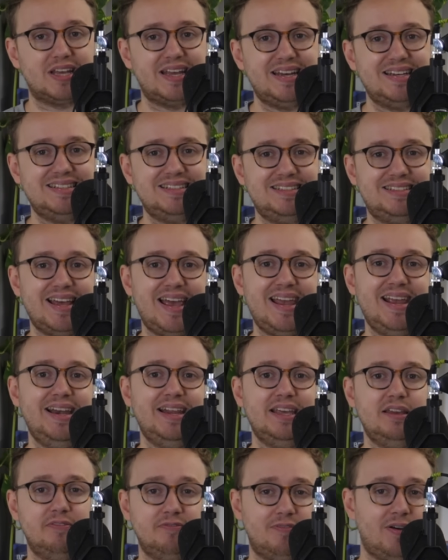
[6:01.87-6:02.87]
in
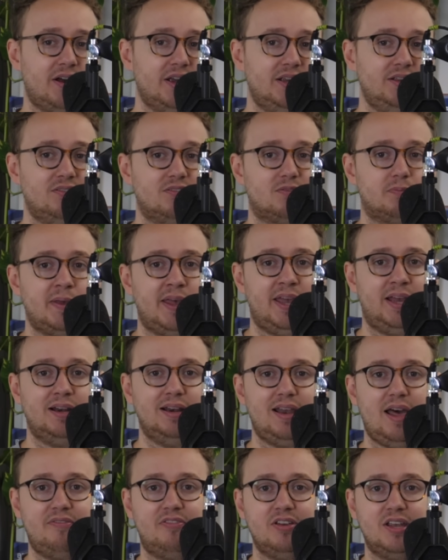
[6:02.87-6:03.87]
daily fines being
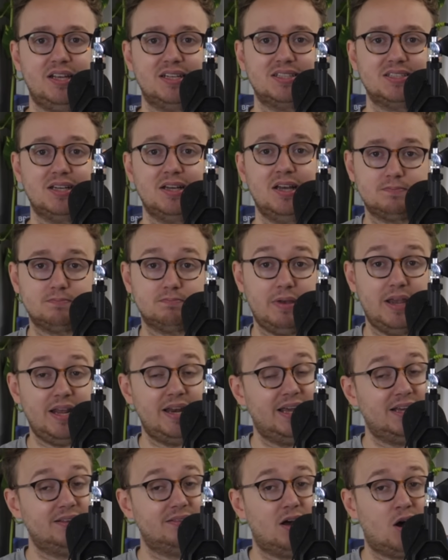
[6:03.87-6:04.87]
levied,
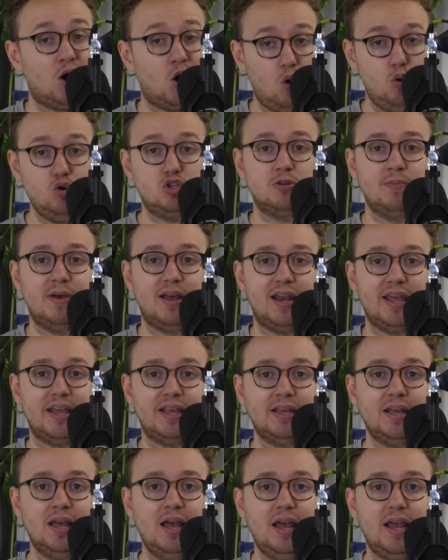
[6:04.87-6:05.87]
meaning that
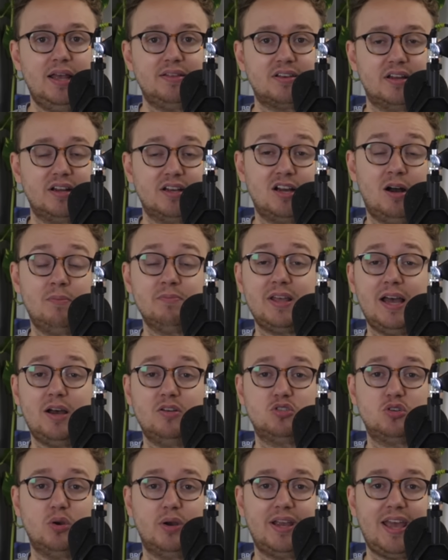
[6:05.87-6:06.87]
ultimately it's going to come
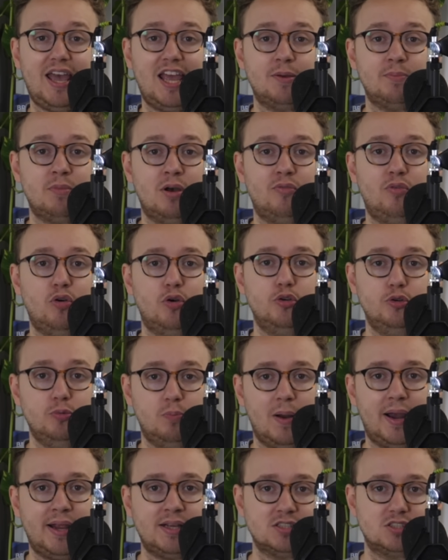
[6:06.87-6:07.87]
down to a game of who
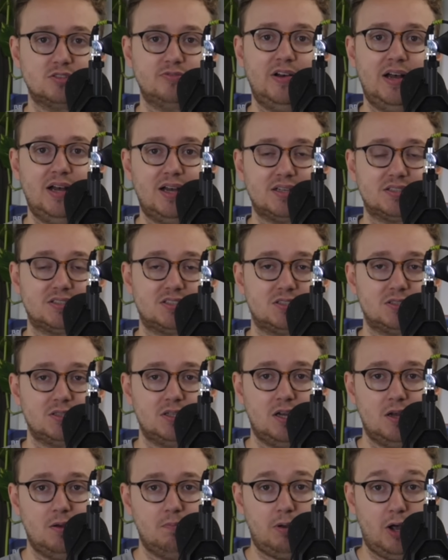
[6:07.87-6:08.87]
blinks first,
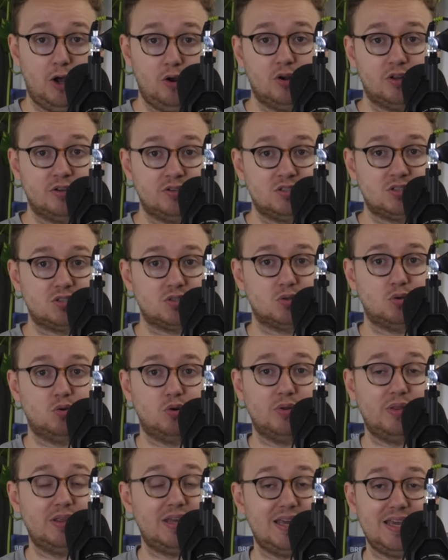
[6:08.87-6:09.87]
Poland
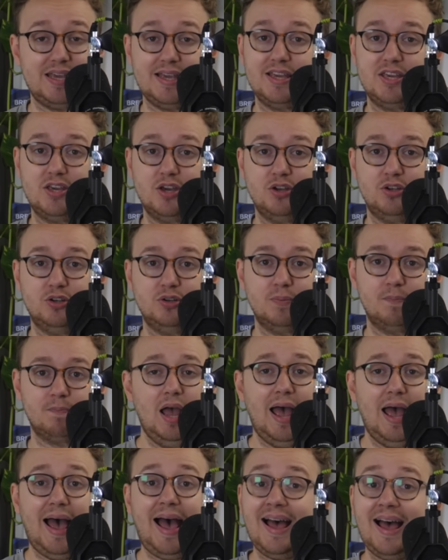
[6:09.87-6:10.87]
or the EU.
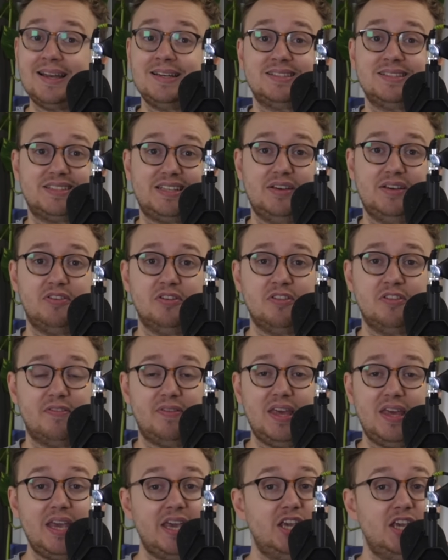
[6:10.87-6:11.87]
And given that
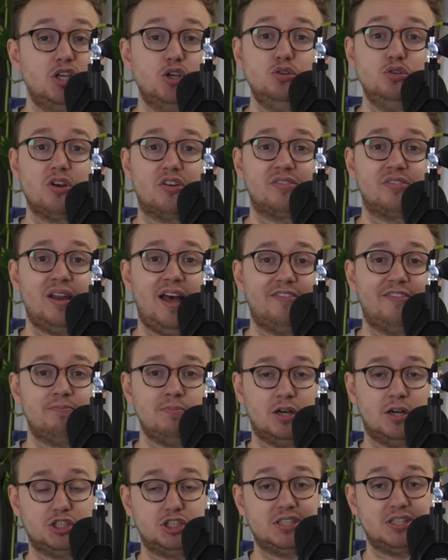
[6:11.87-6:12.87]
the EU doesn't have
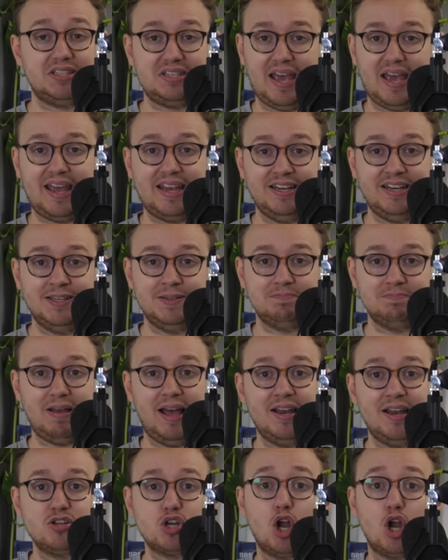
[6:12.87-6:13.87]
much to gain
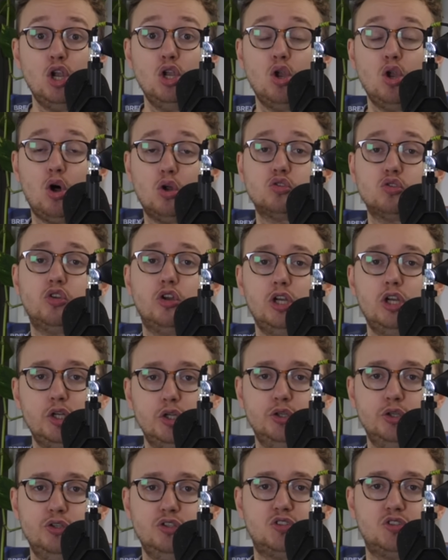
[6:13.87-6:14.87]
and a lot to
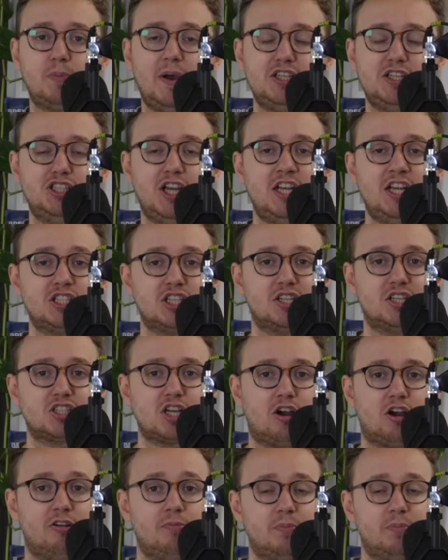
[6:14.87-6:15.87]
lose by changing its
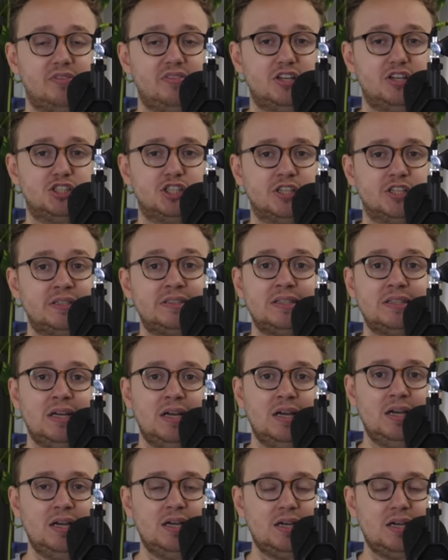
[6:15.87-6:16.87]
current position,
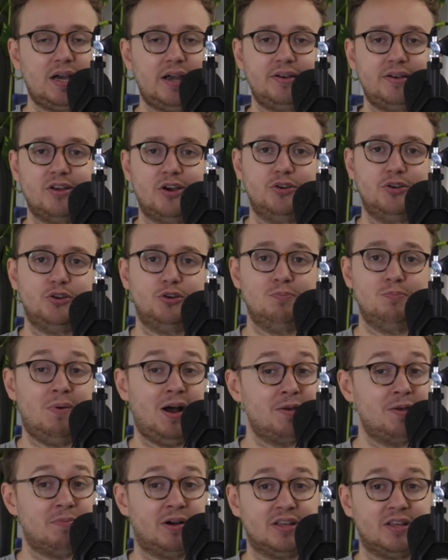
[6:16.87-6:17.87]
I know who
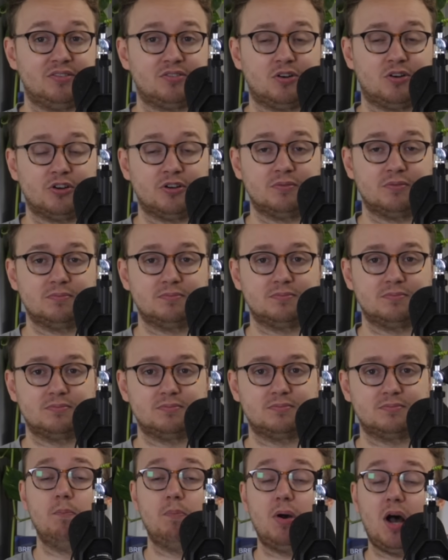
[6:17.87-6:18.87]
my money's on.
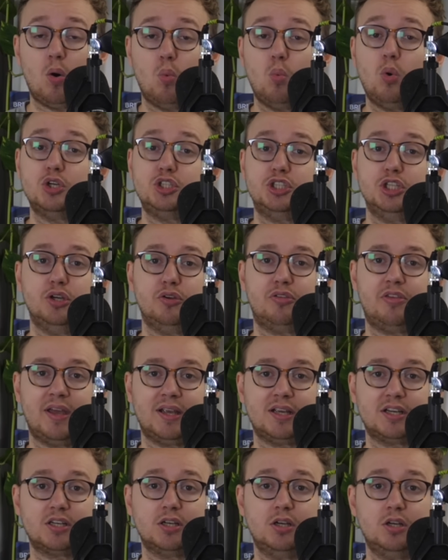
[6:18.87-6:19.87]
But what do you
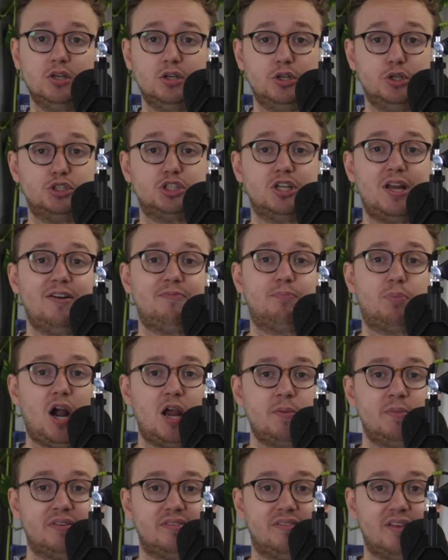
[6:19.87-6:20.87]
think? Who should have
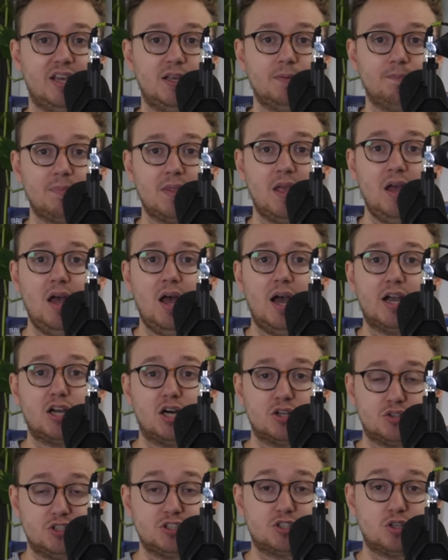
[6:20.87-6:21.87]
primacy? A
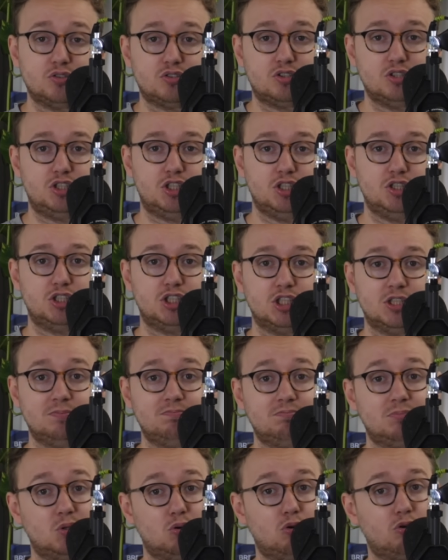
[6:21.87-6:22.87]
country's
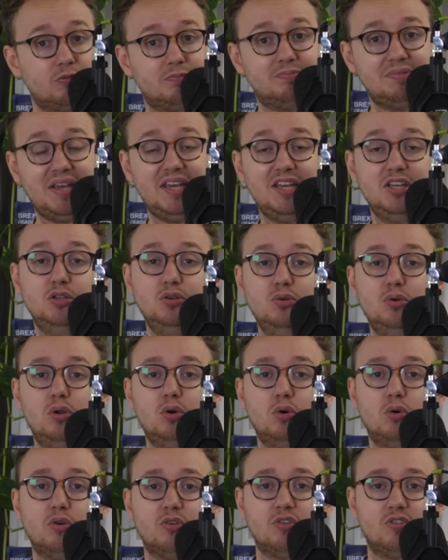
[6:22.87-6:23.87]
constitution or EU
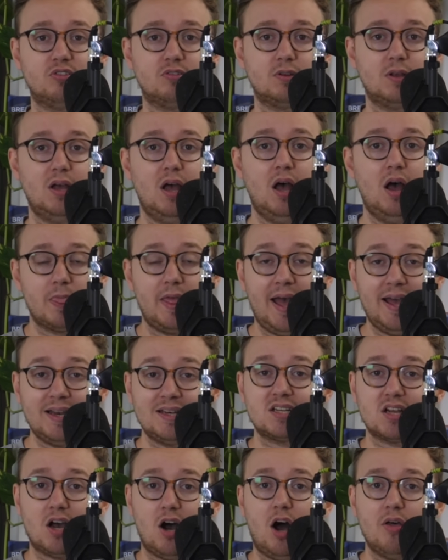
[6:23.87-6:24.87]
laws?
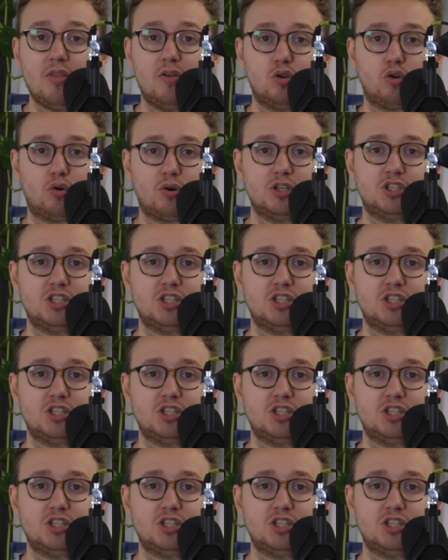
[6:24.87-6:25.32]
And are the Law and